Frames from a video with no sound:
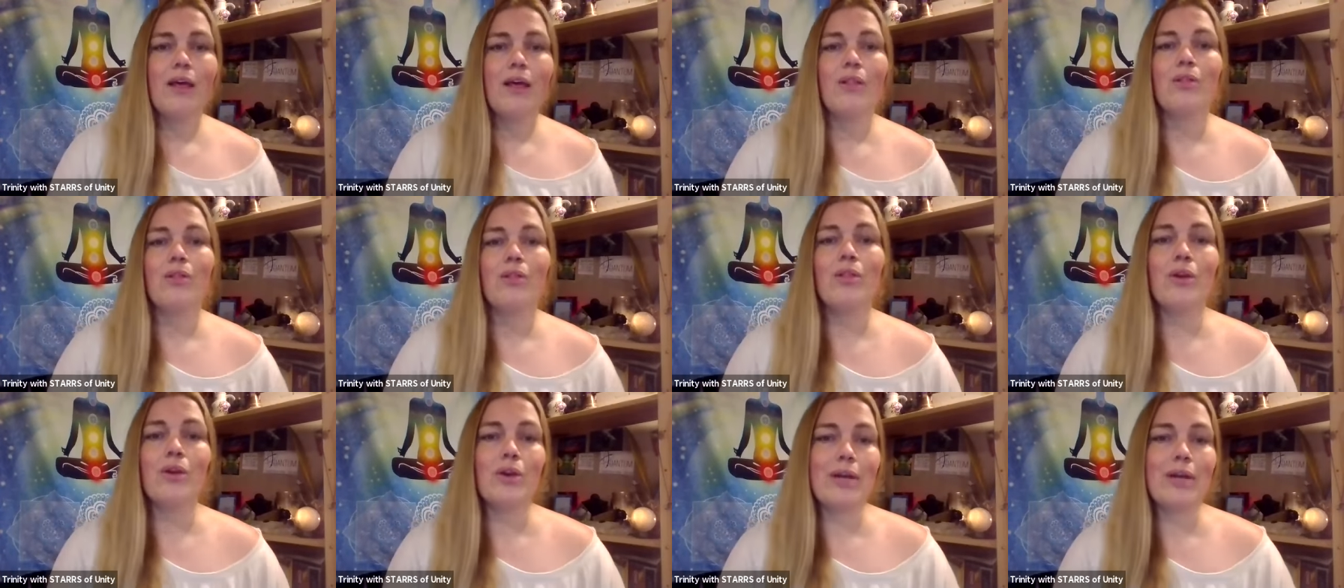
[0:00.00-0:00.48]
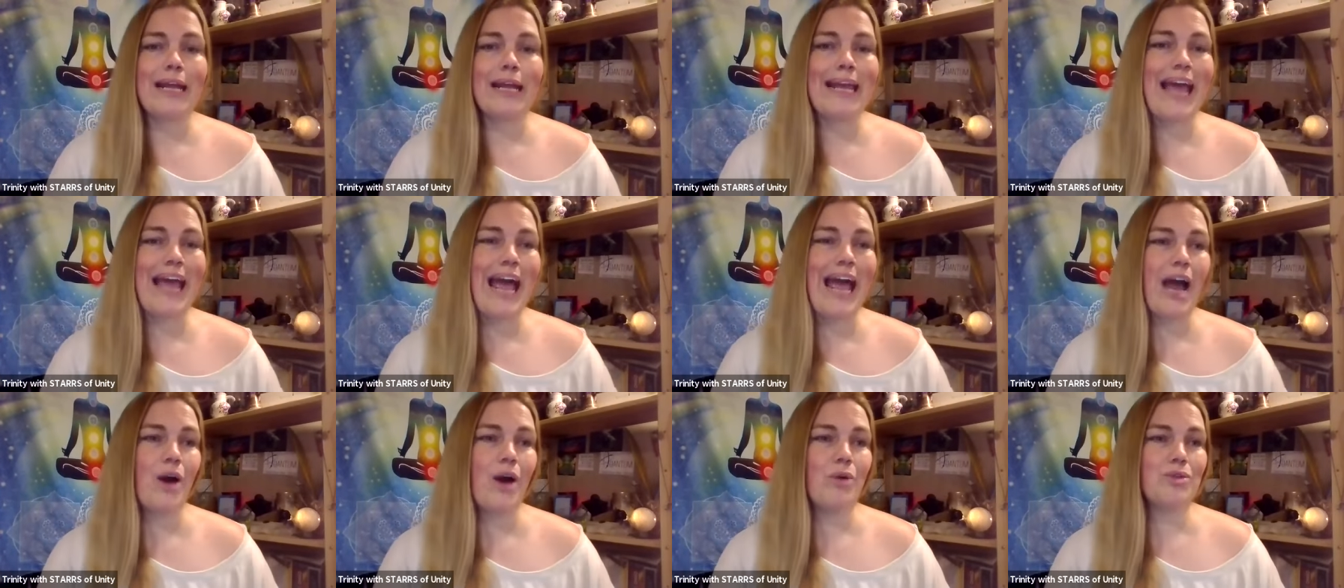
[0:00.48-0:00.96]
learning
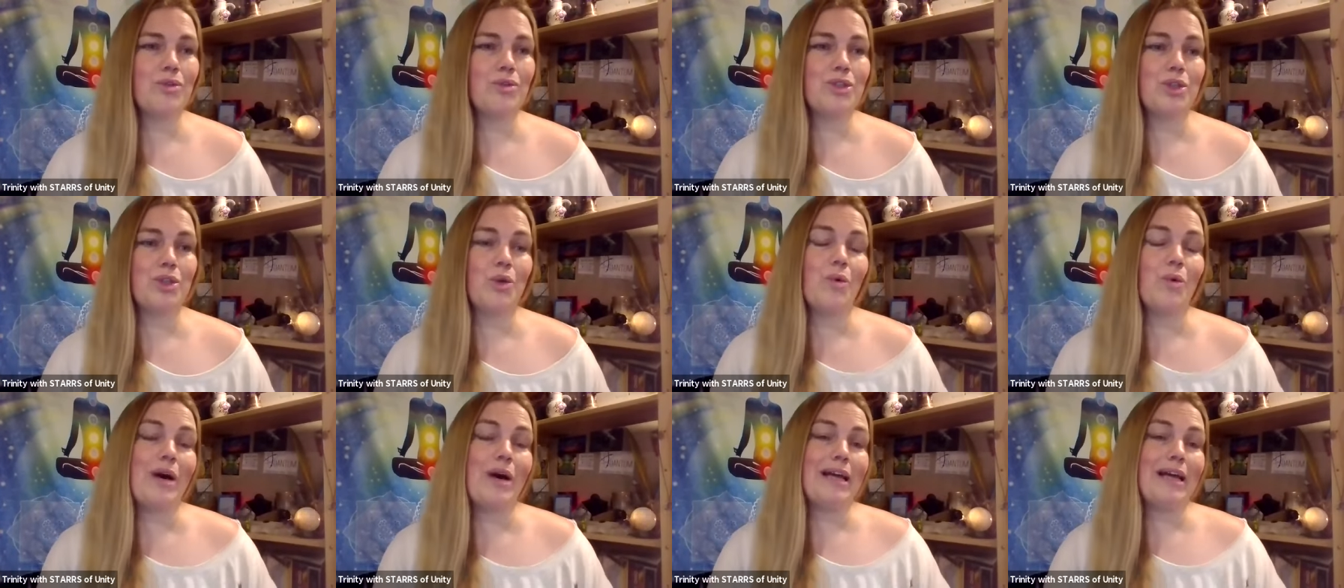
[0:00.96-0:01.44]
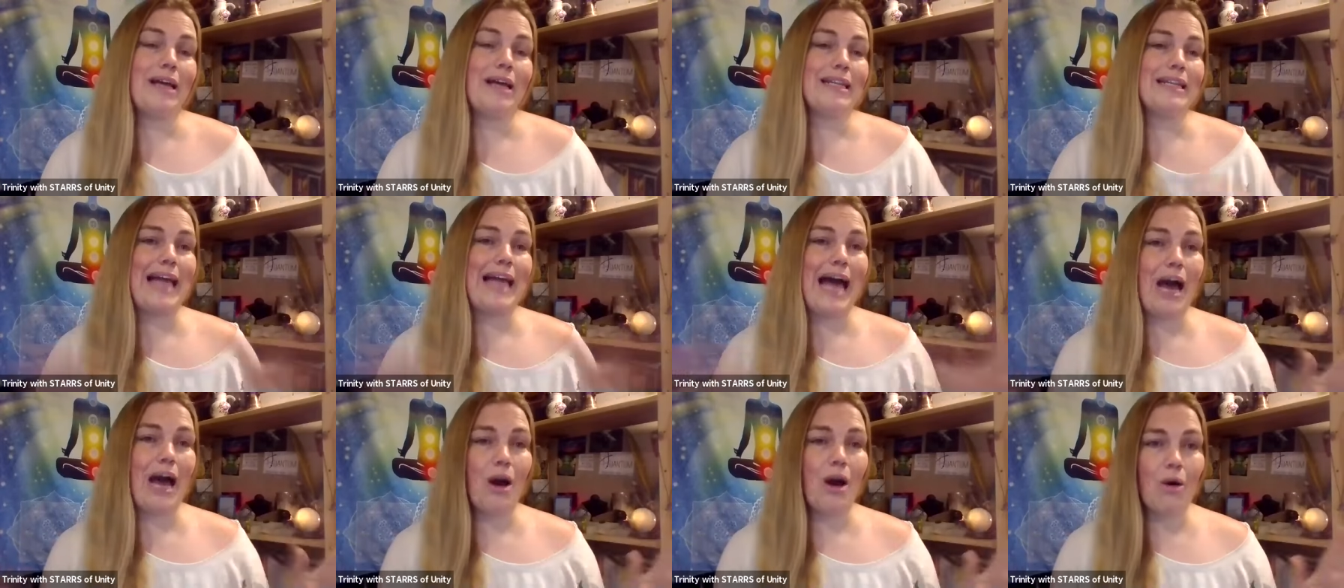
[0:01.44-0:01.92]
how to
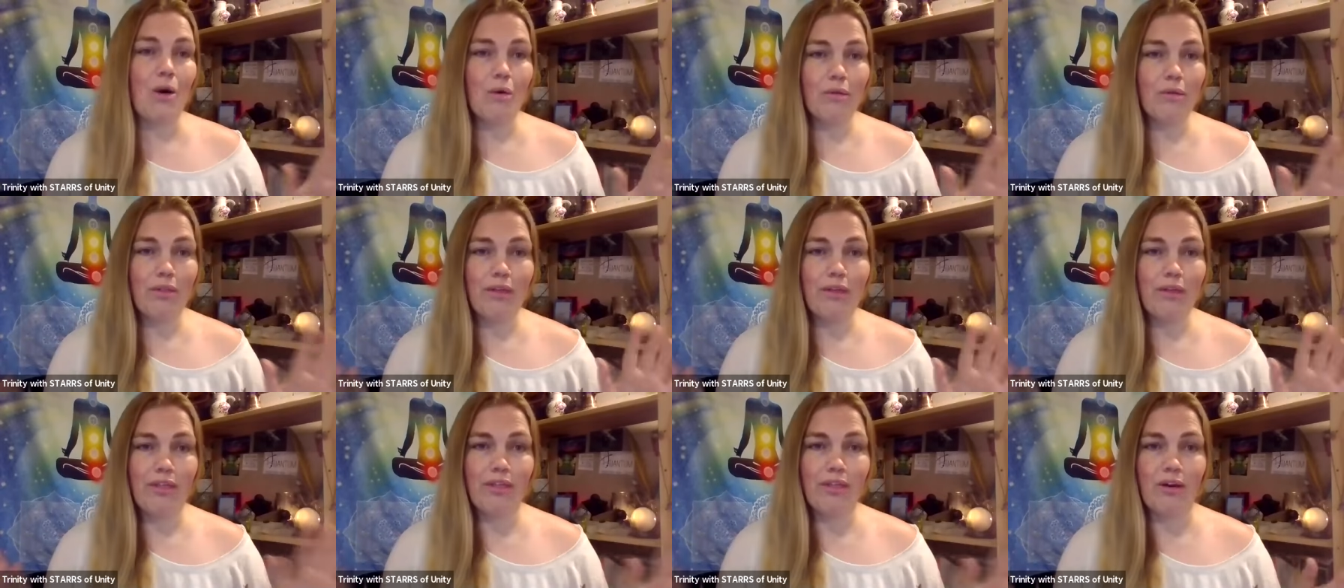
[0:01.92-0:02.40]
allow